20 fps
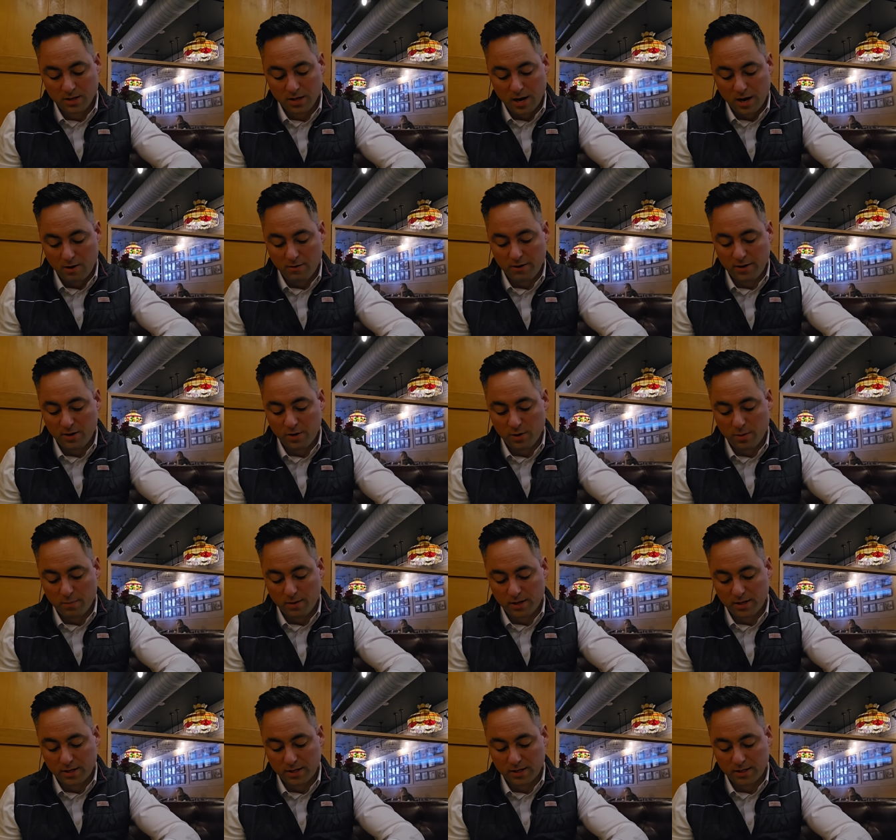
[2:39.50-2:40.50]
I already know I'm
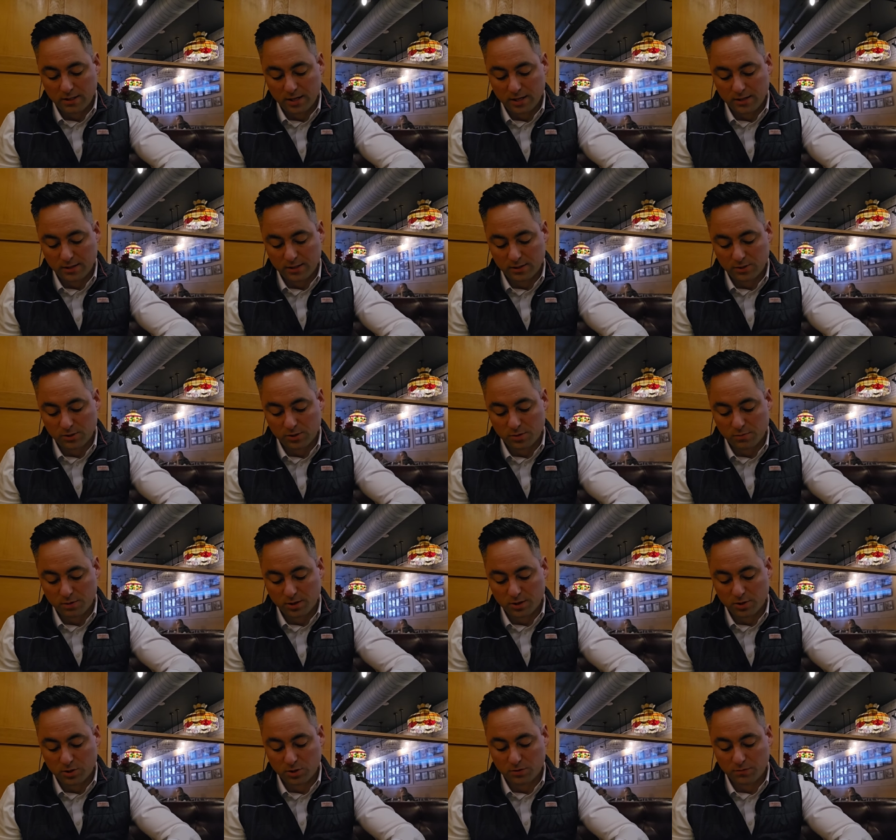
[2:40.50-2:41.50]
not gonna like this too
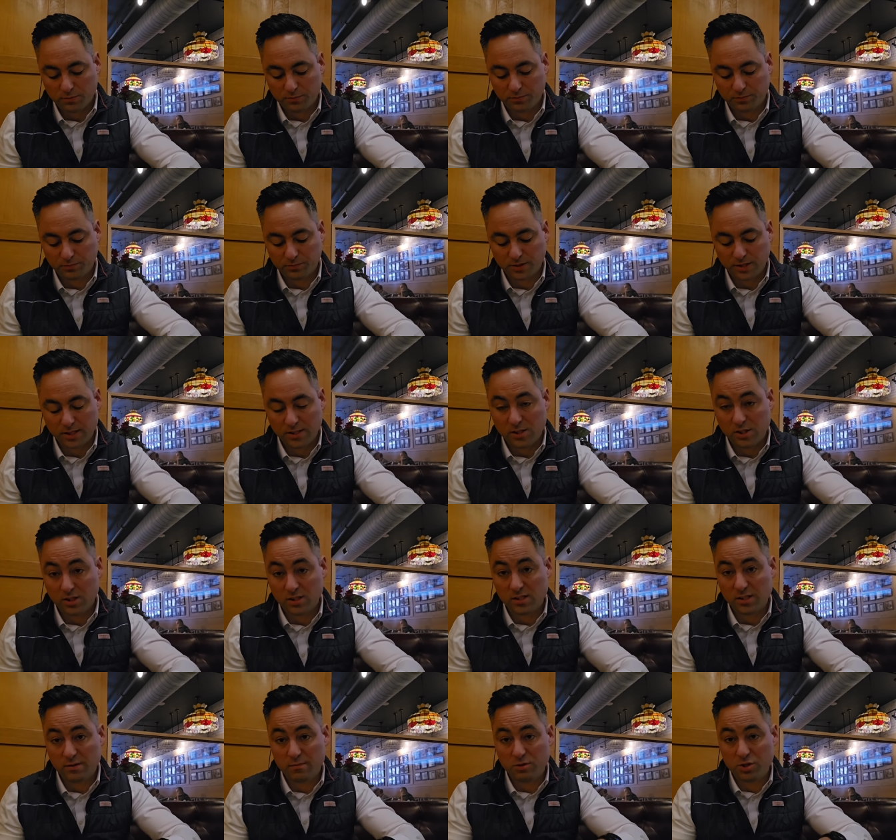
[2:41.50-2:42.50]
much. It's a
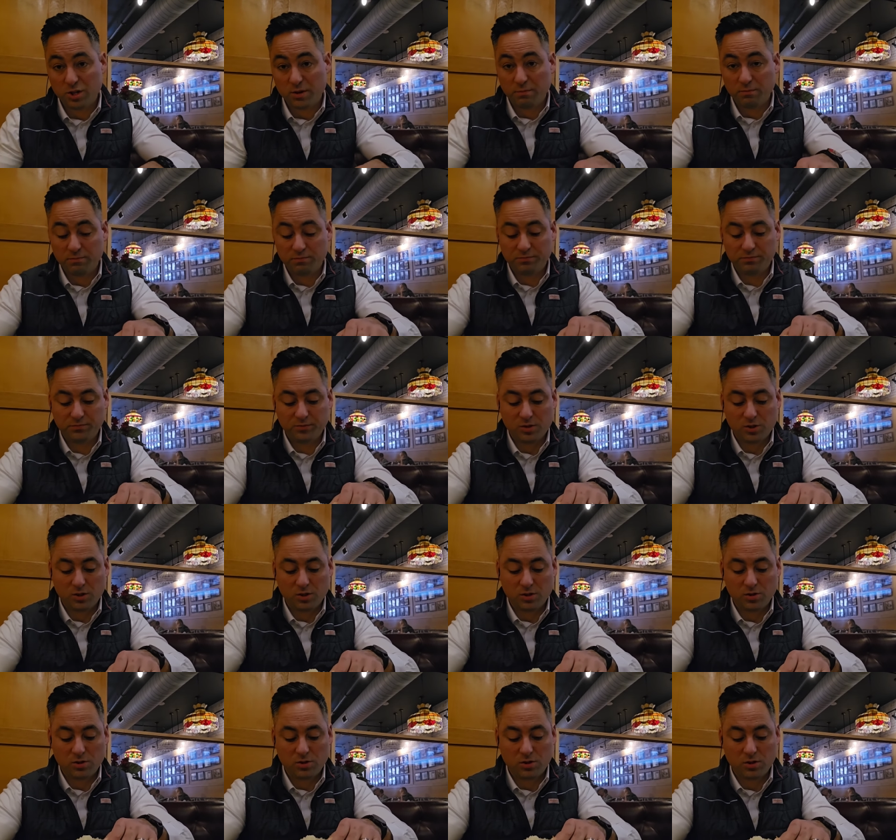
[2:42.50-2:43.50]
Slim Jim. So
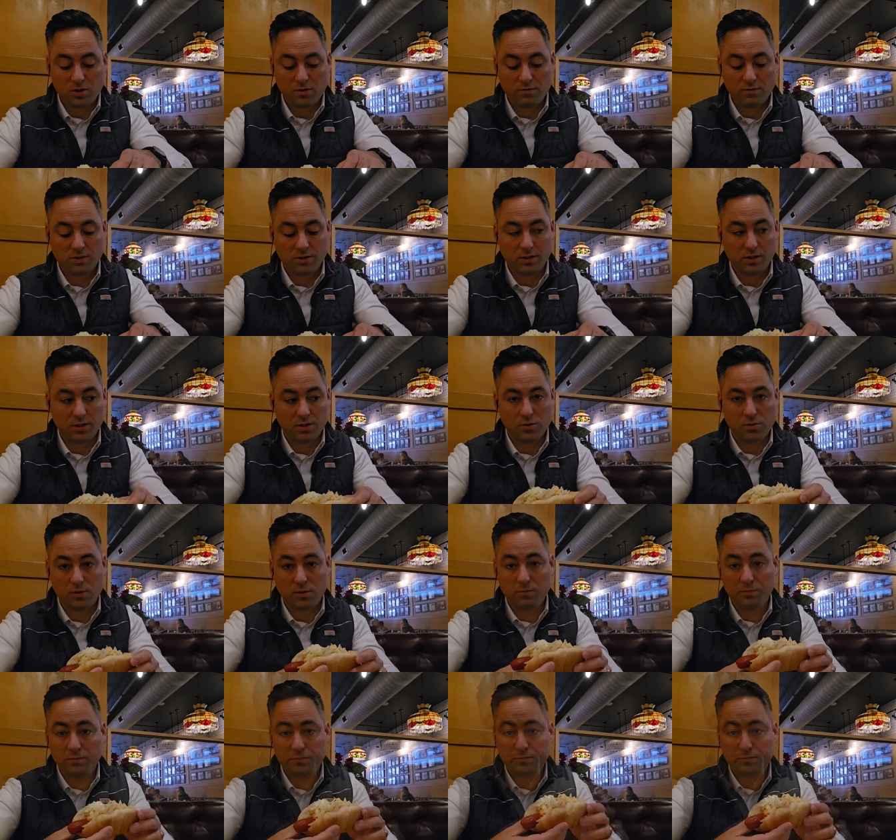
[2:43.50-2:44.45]
let's start off with this one